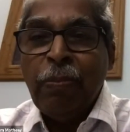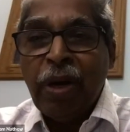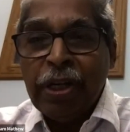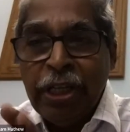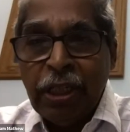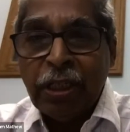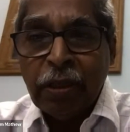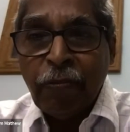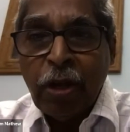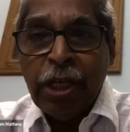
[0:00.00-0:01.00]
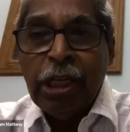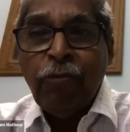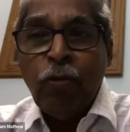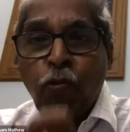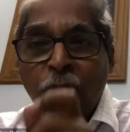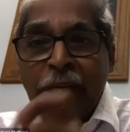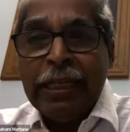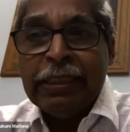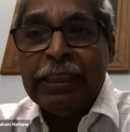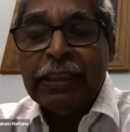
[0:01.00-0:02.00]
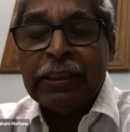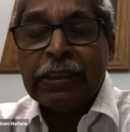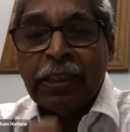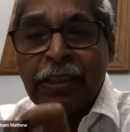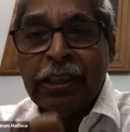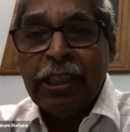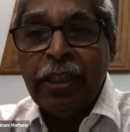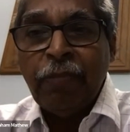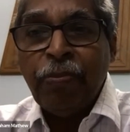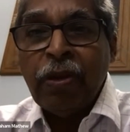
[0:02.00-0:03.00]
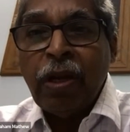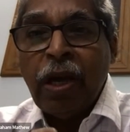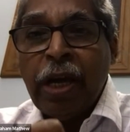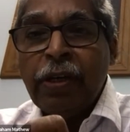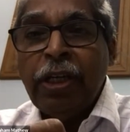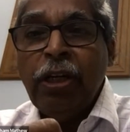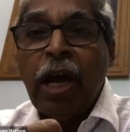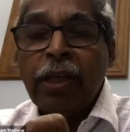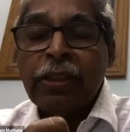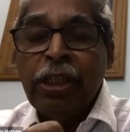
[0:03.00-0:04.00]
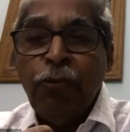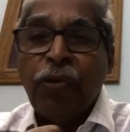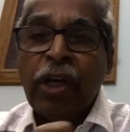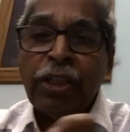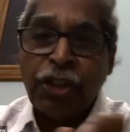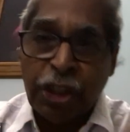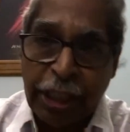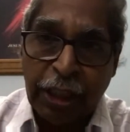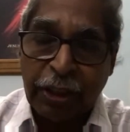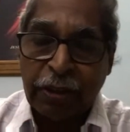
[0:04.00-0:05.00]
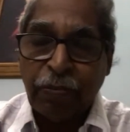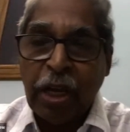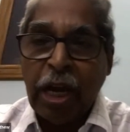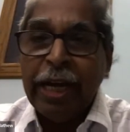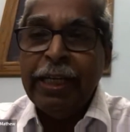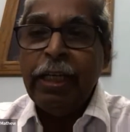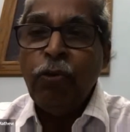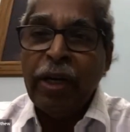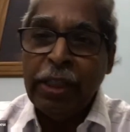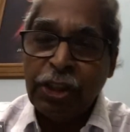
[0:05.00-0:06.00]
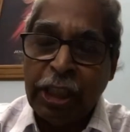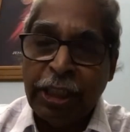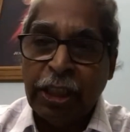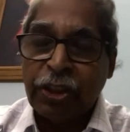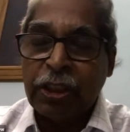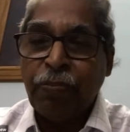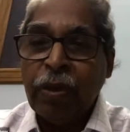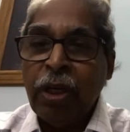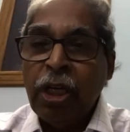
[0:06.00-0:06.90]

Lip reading: But here, even one case is considered as different stages, identified stages,